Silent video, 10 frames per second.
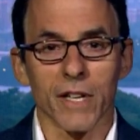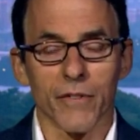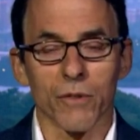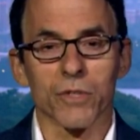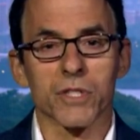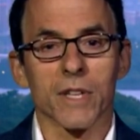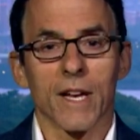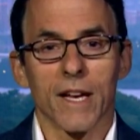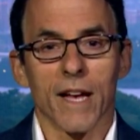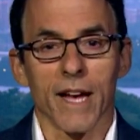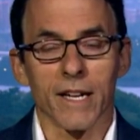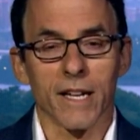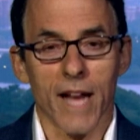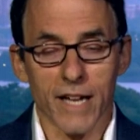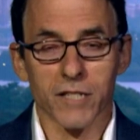if it was, and
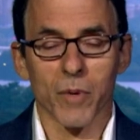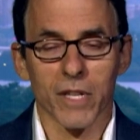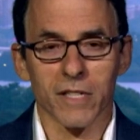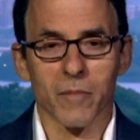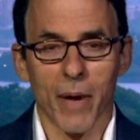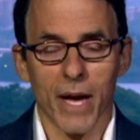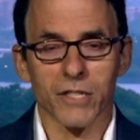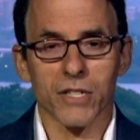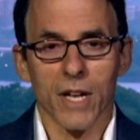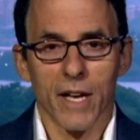it has been in the past,